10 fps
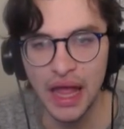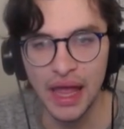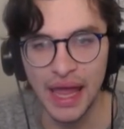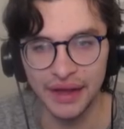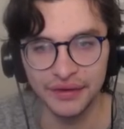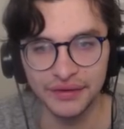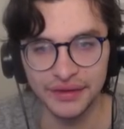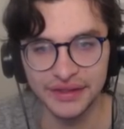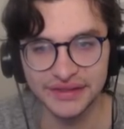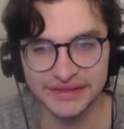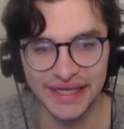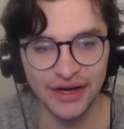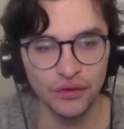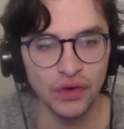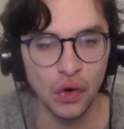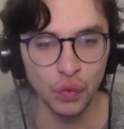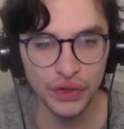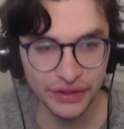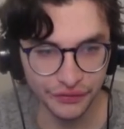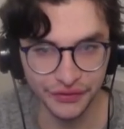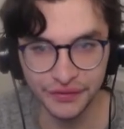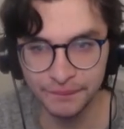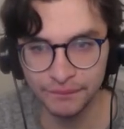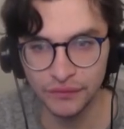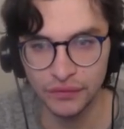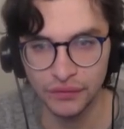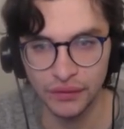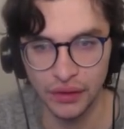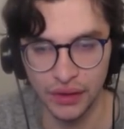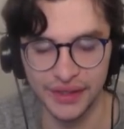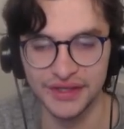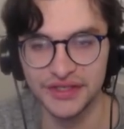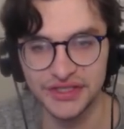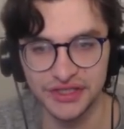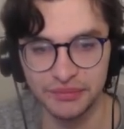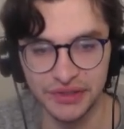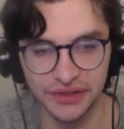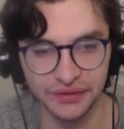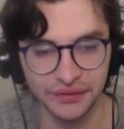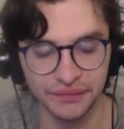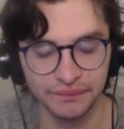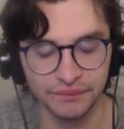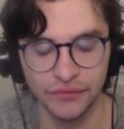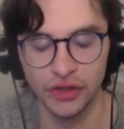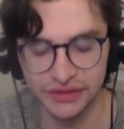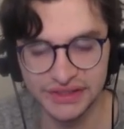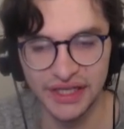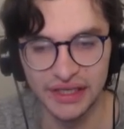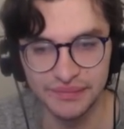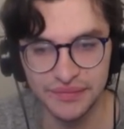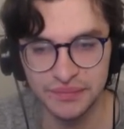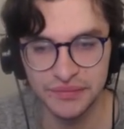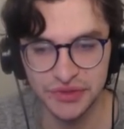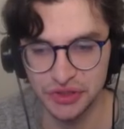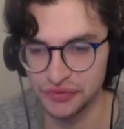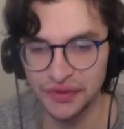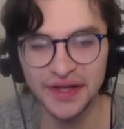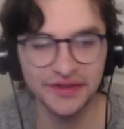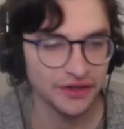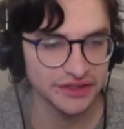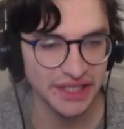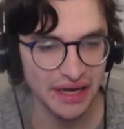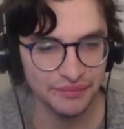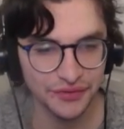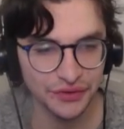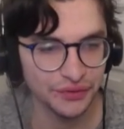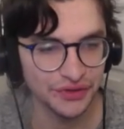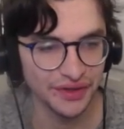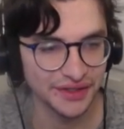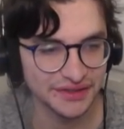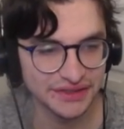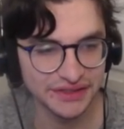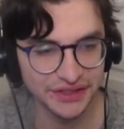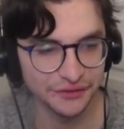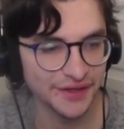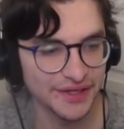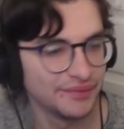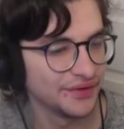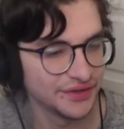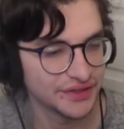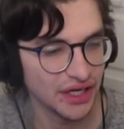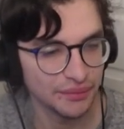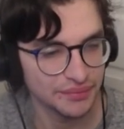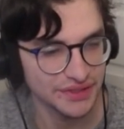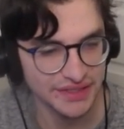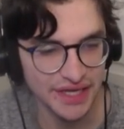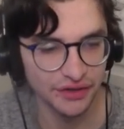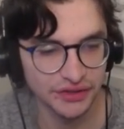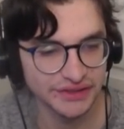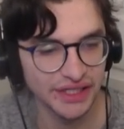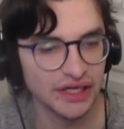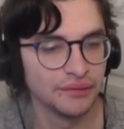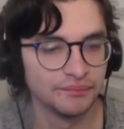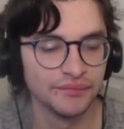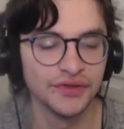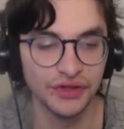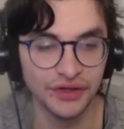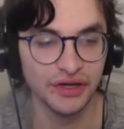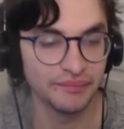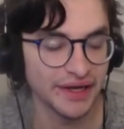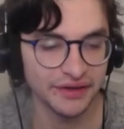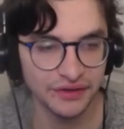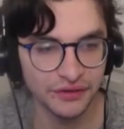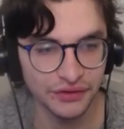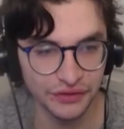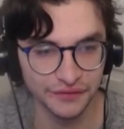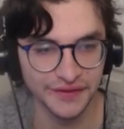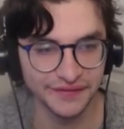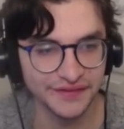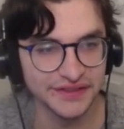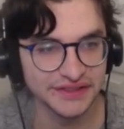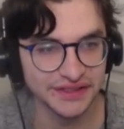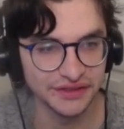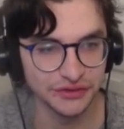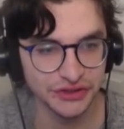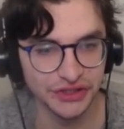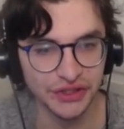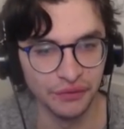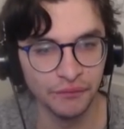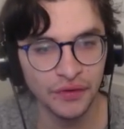and it is now weekly, in addition to being all-time. So if you like the all-time view, you like seeing your name in the top 10 all-time, you can come back here, you can look at this, and it'll show